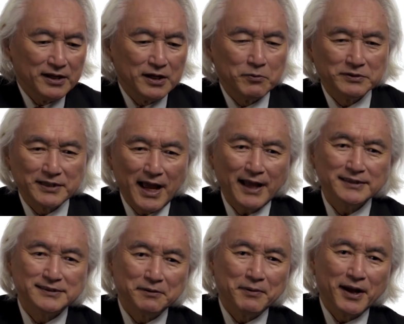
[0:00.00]
he was
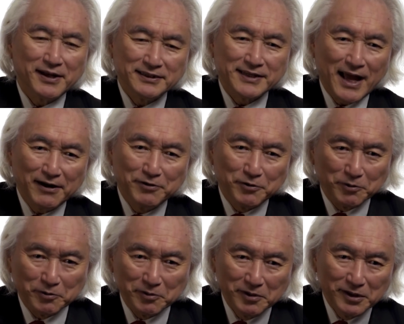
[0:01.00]
asked about his
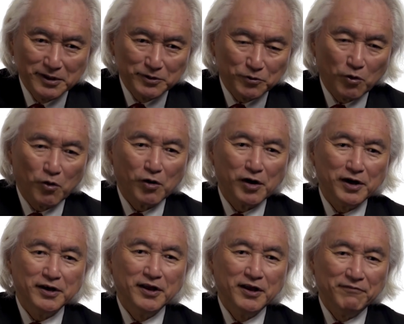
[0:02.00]
attitude
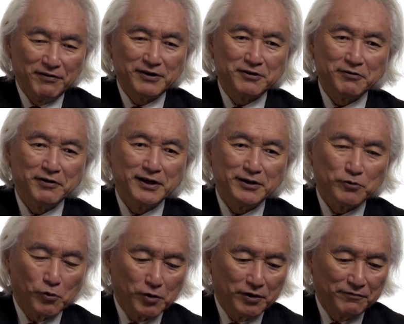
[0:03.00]
toward victory,
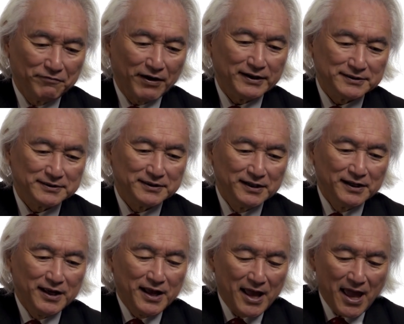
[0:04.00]
toward fights,
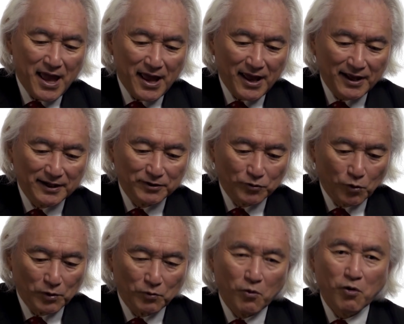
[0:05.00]
and
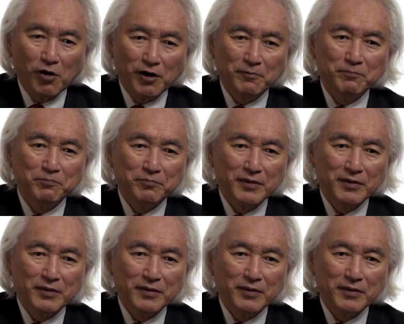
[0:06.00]
toward war.